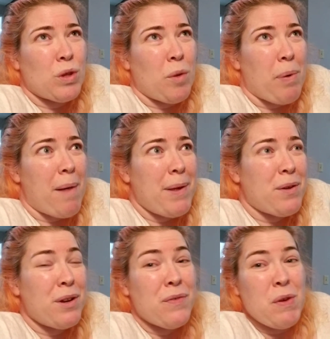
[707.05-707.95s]
they'll probably
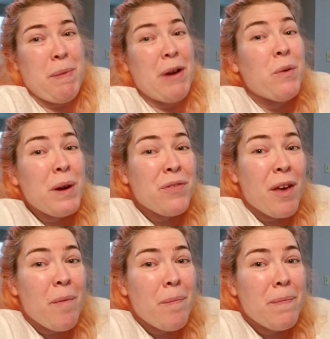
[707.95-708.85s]
cook if you microwave
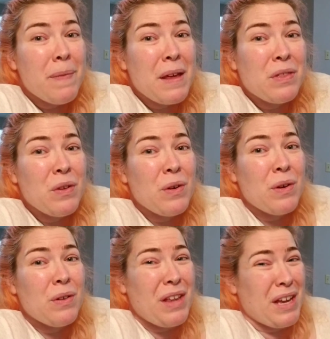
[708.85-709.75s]
them. Like,
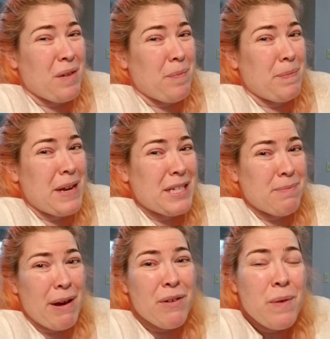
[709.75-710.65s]
they're like at a nice
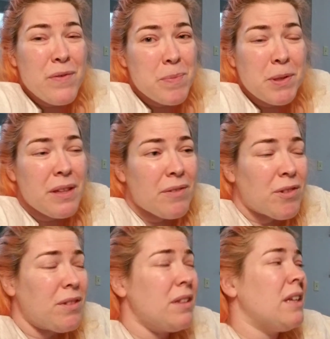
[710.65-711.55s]
microwavable
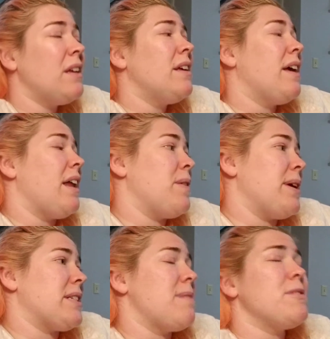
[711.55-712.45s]
level.
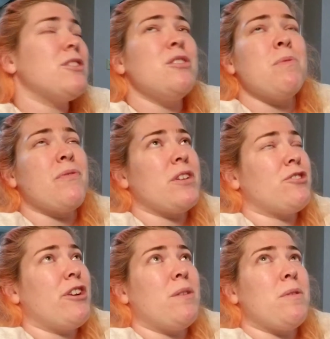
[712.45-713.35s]
Anyways, I'm just super
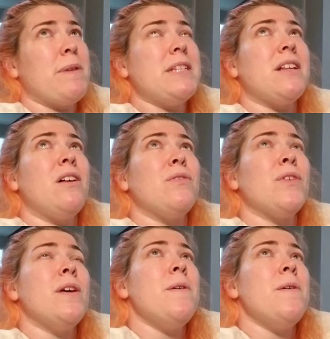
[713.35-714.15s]
frustrated with myself.